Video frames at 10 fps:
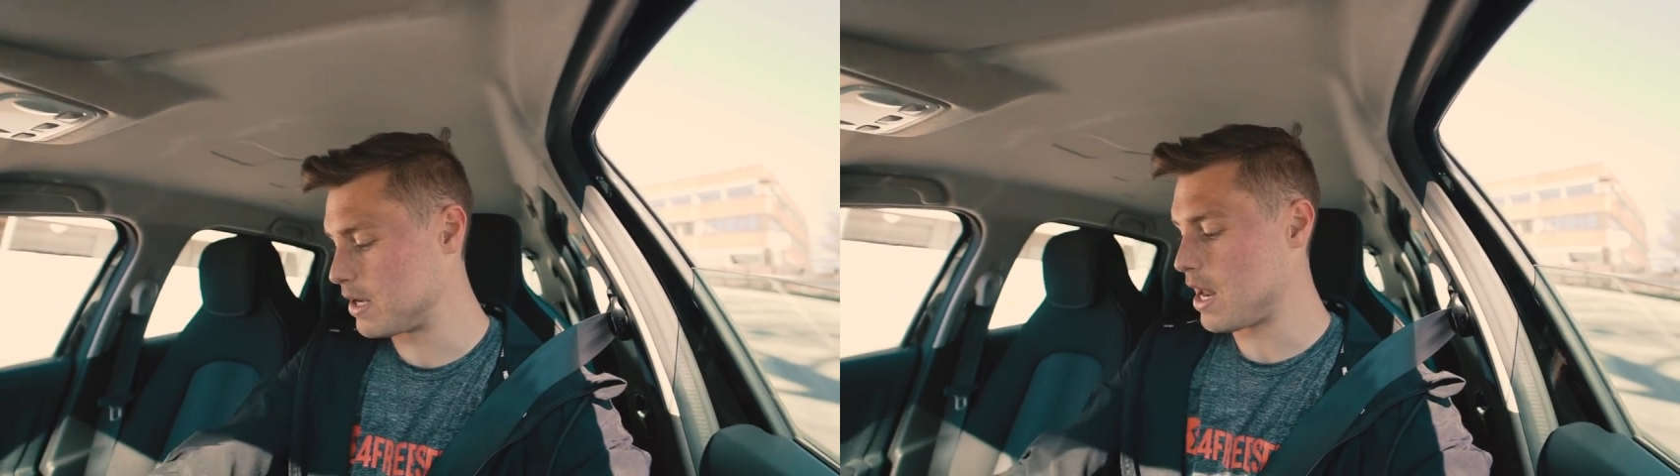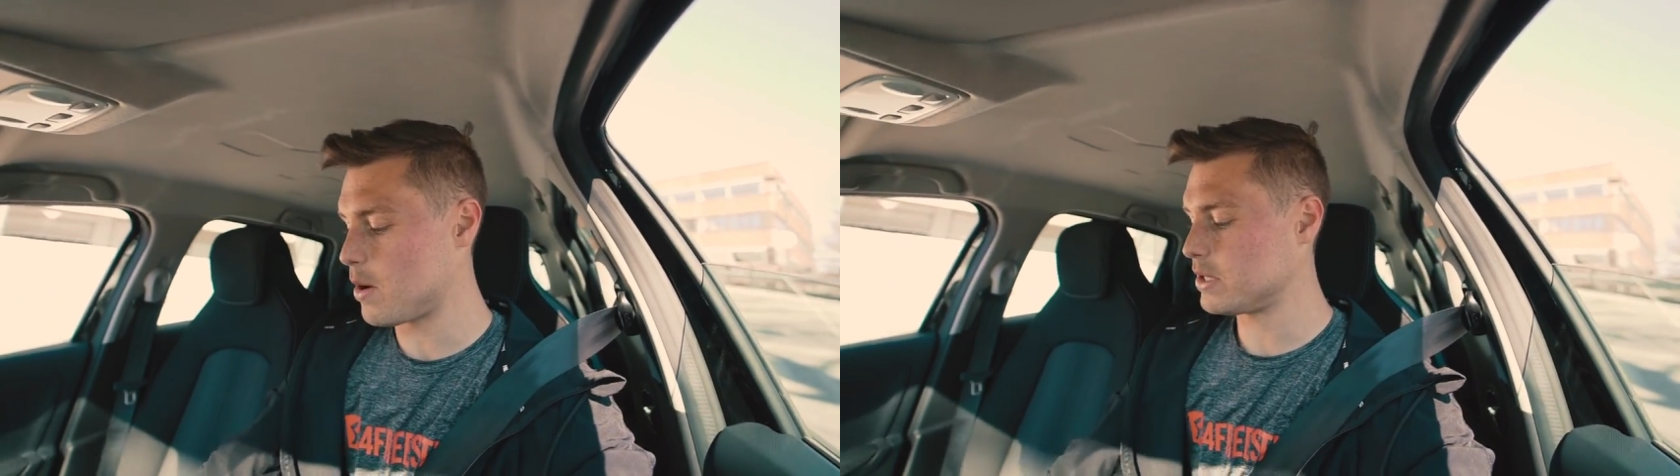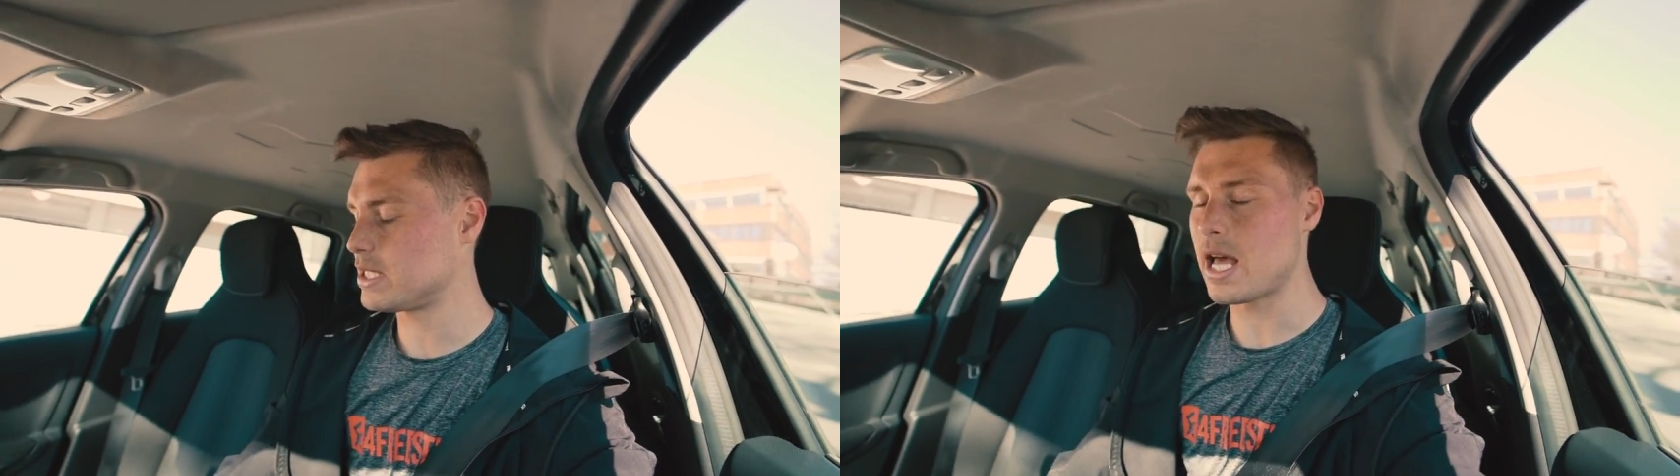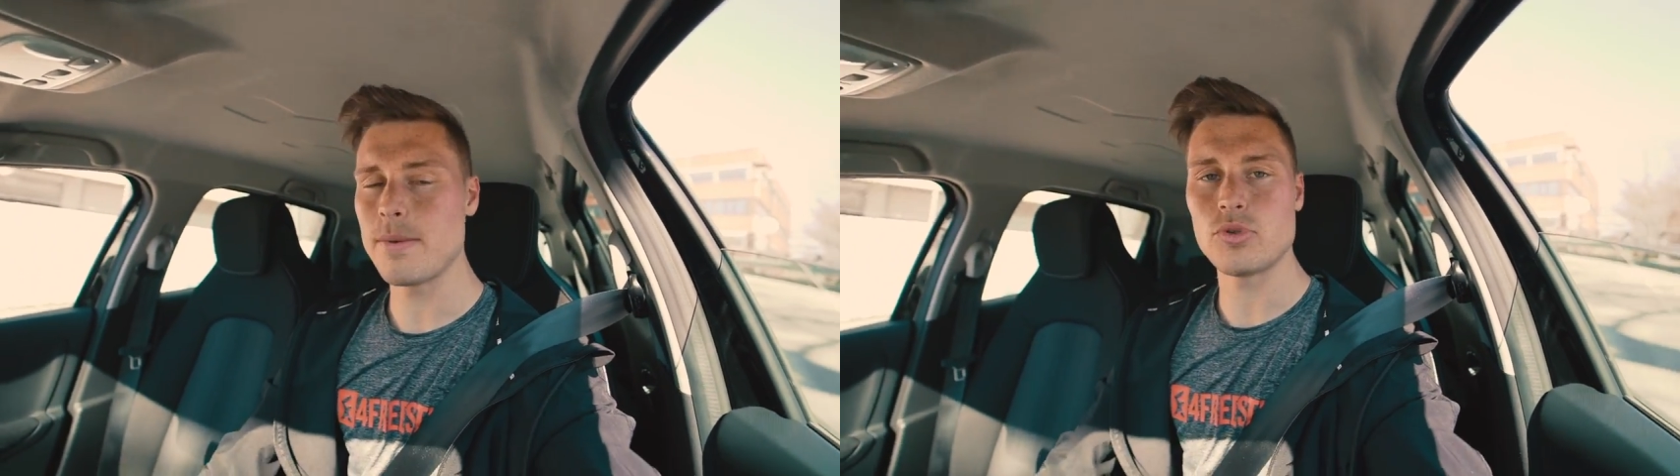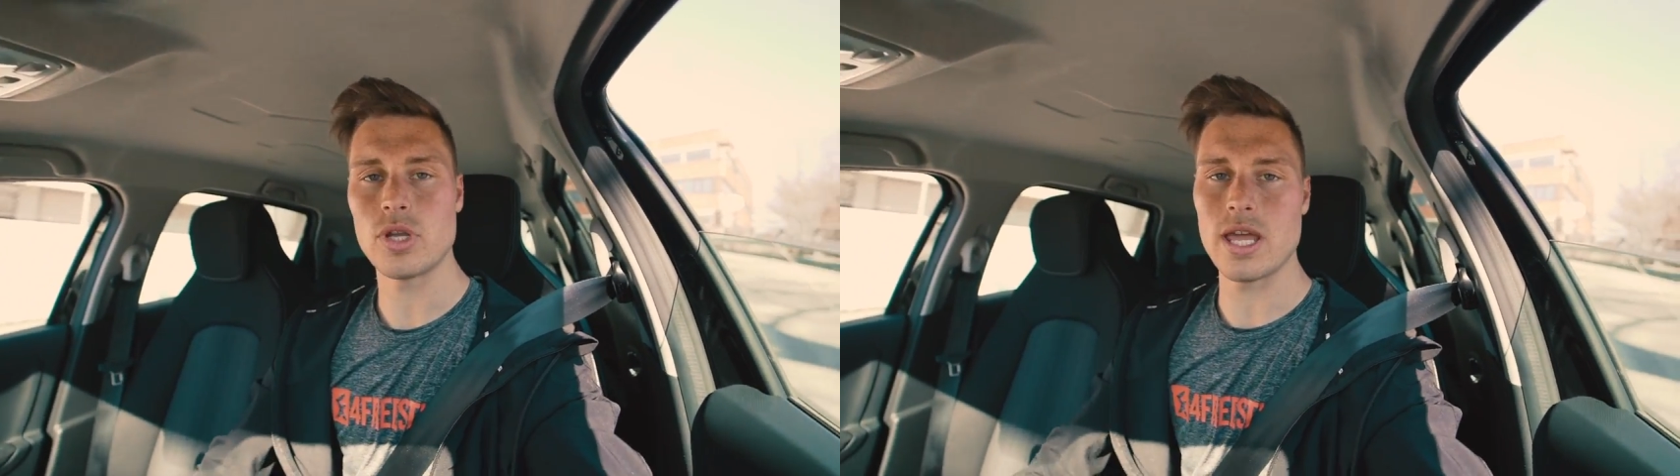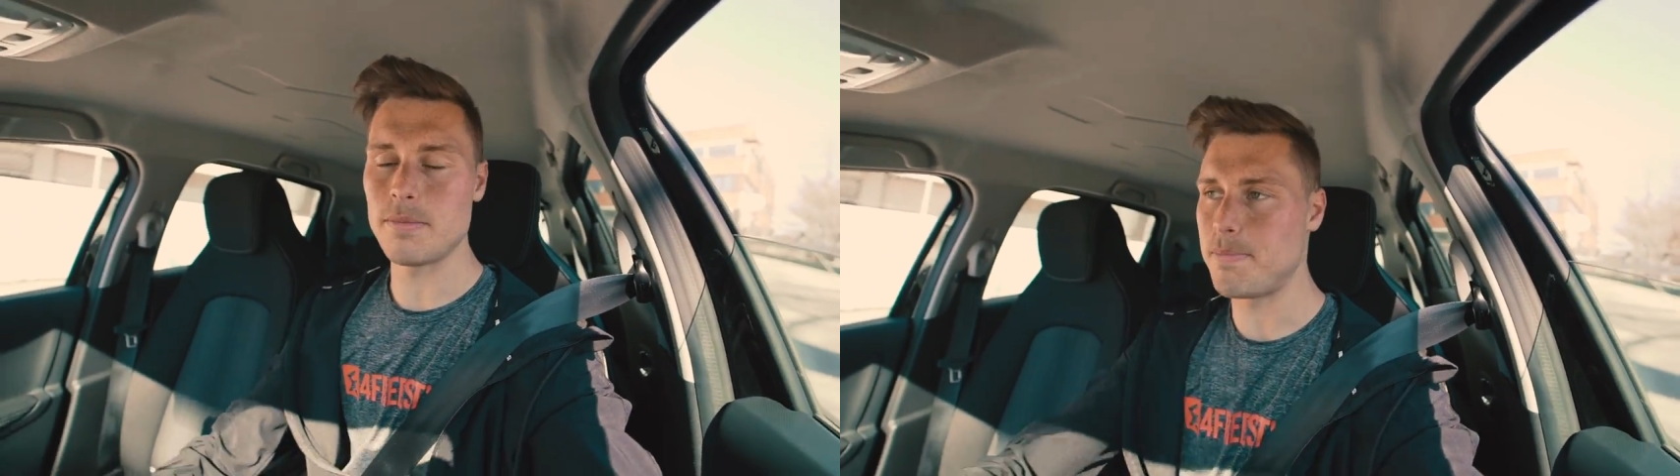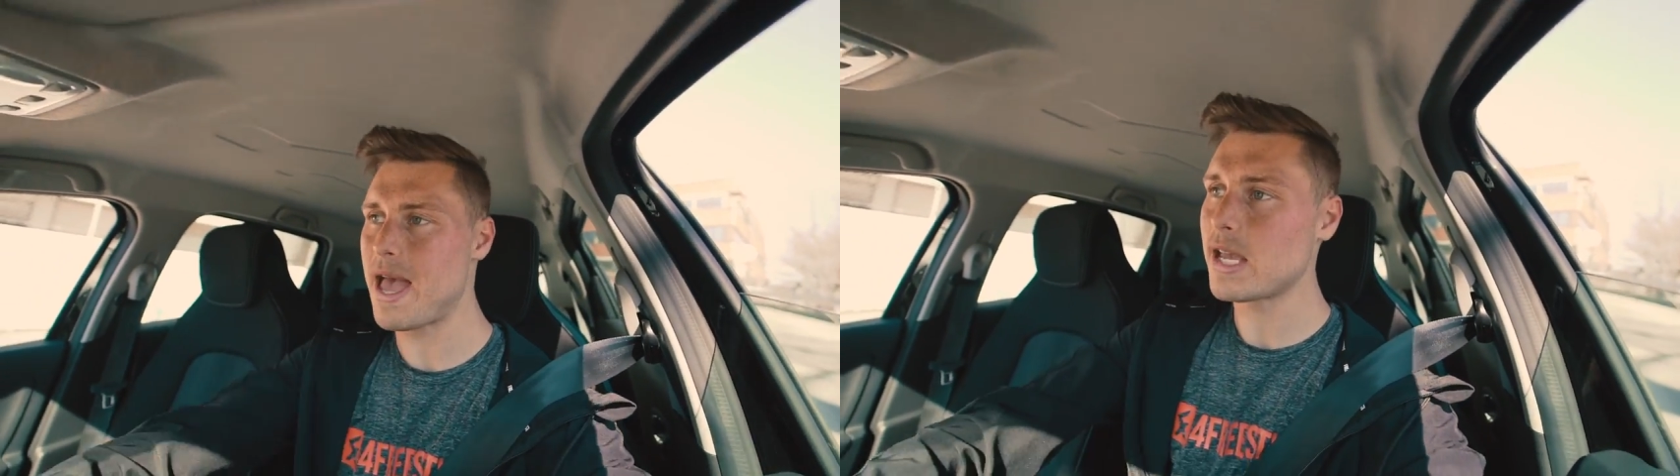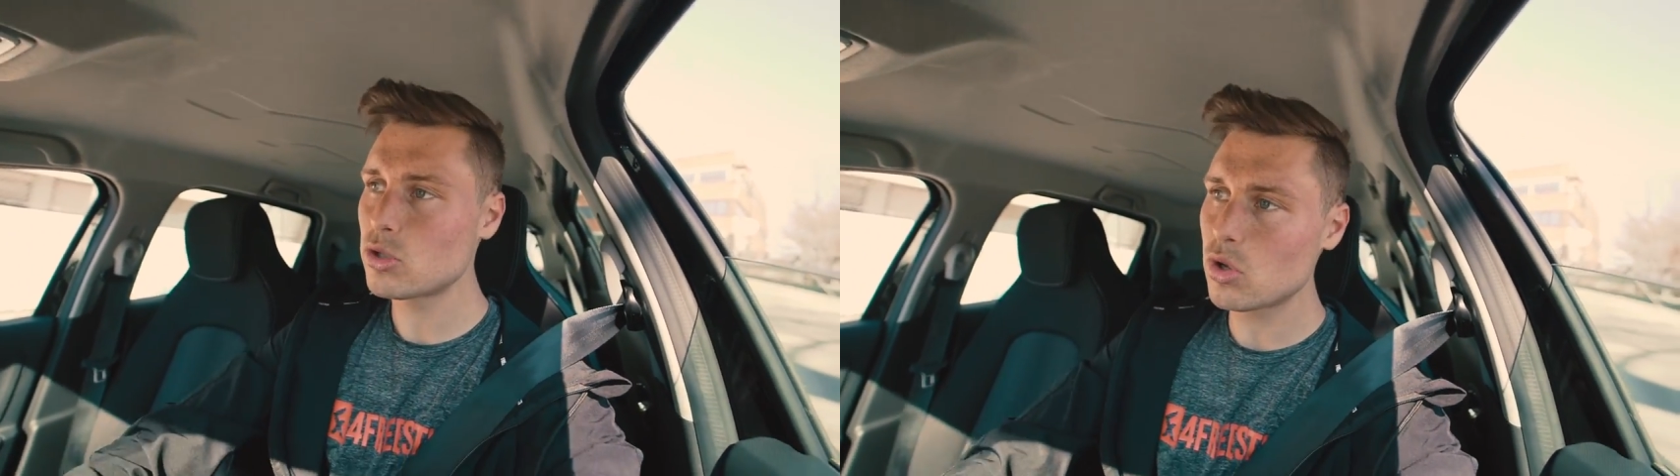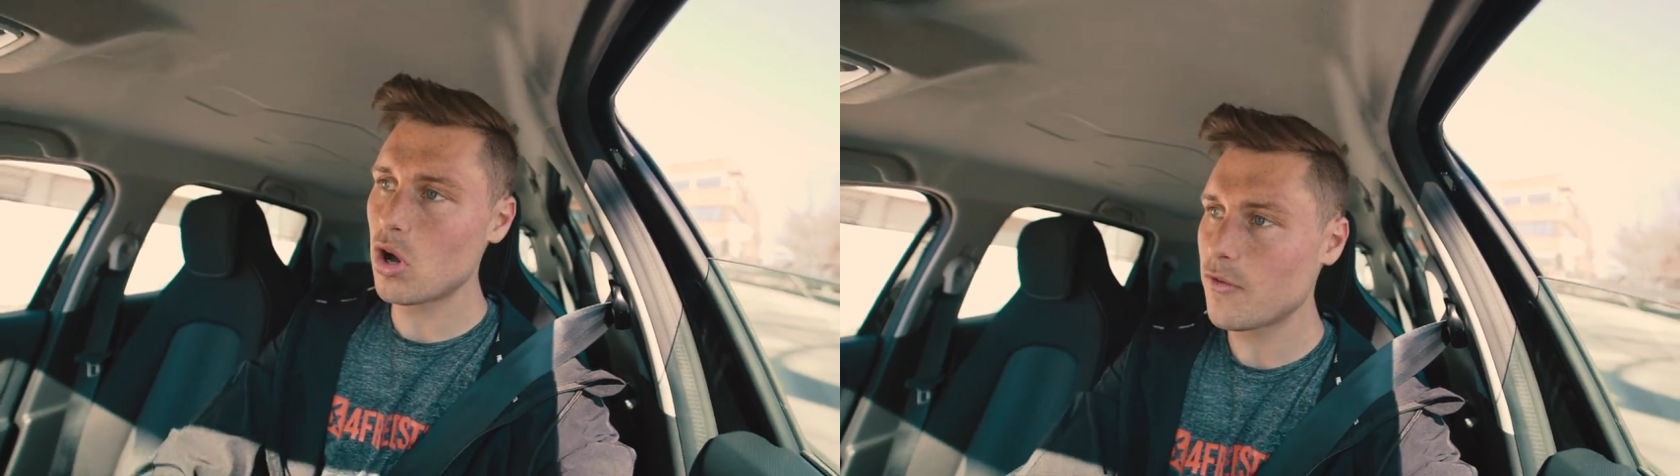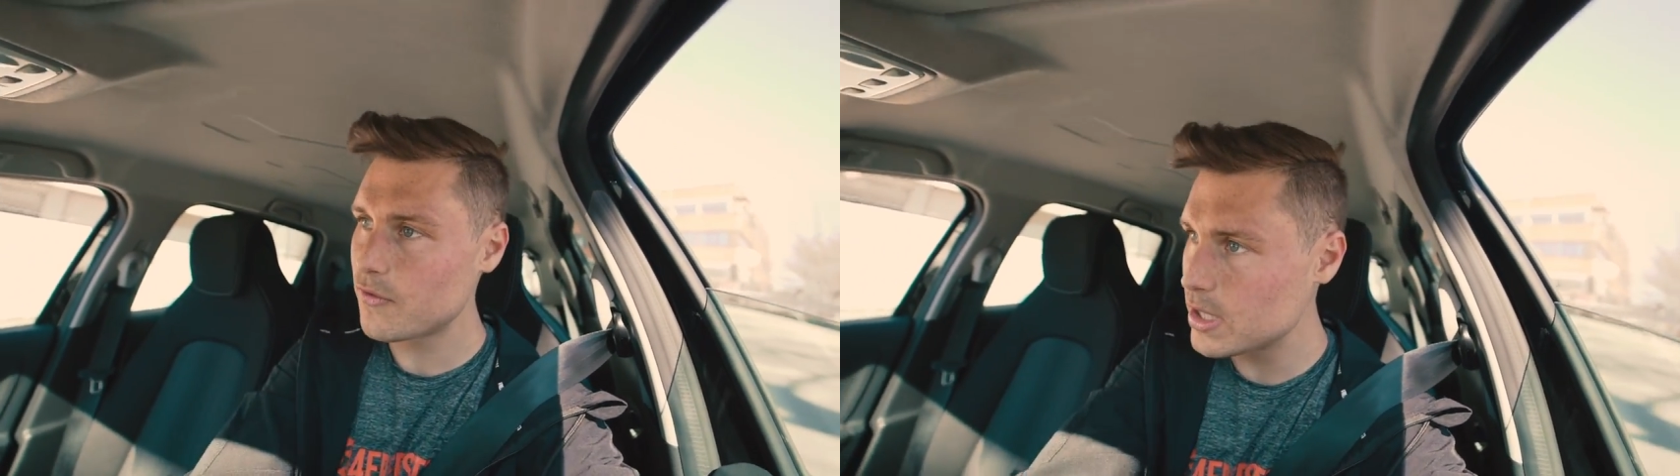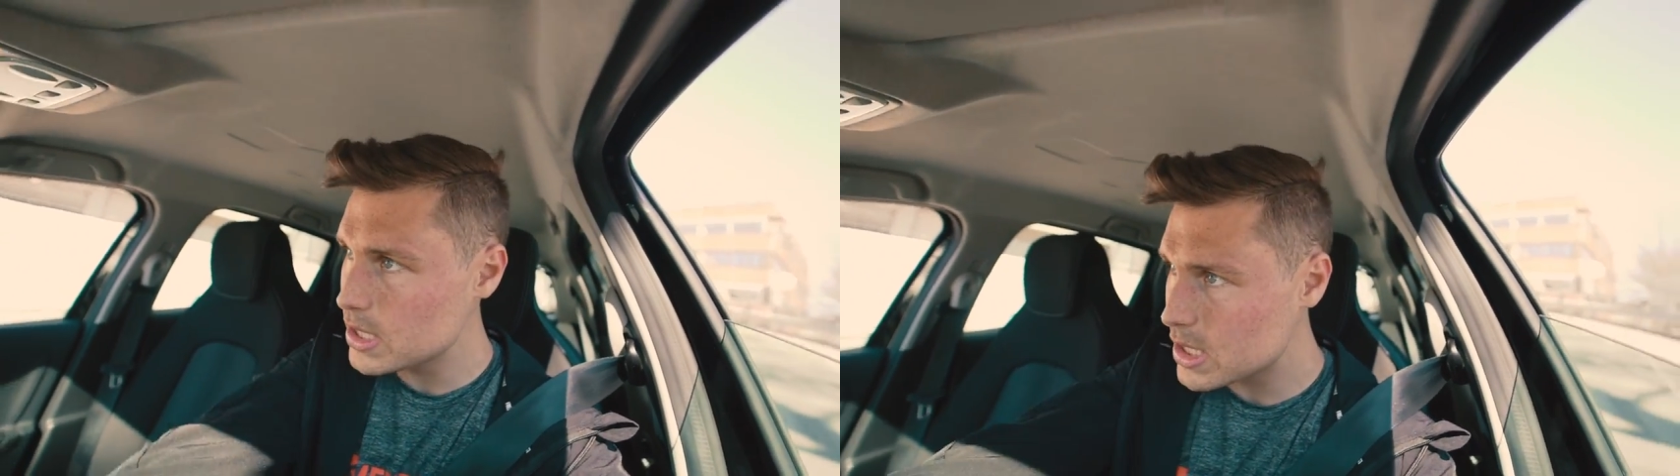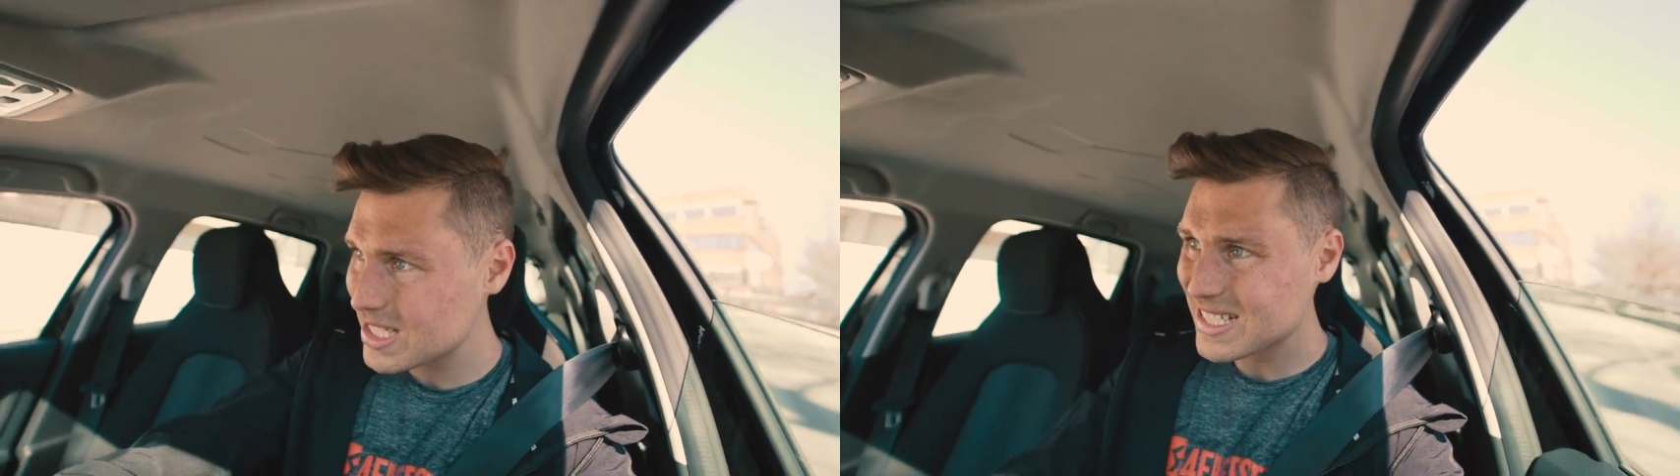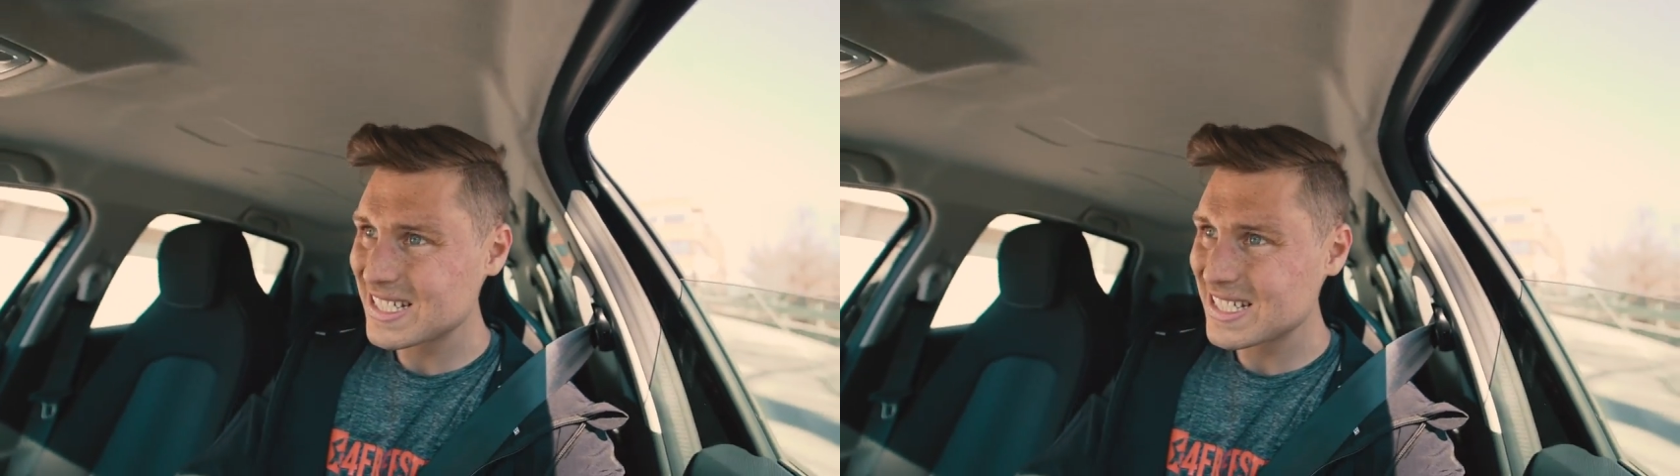Now it's time to head back to the office.